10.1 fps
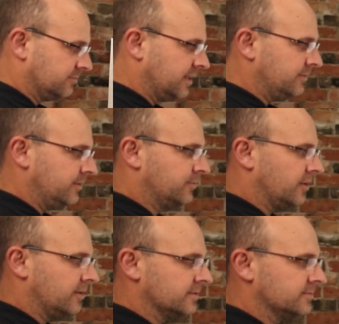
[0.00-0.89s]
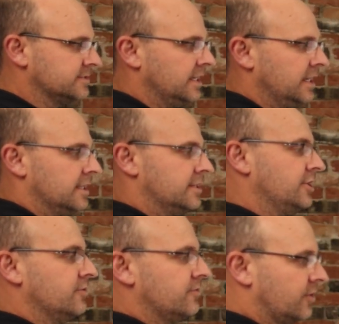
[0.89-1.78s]
maybe problems
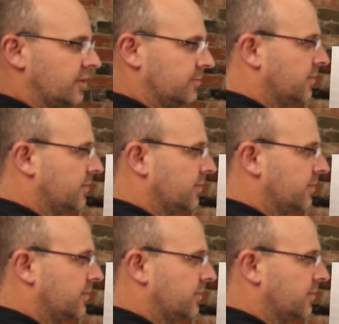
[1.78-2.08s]
that you've already